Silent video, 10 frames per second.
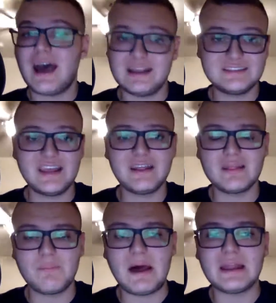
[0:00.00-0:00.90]
I said it
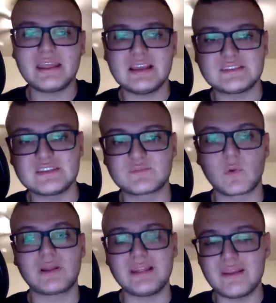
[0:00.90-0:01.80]
in the podcast this
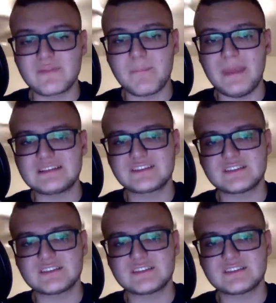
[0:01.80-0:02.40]
morning that if the Mets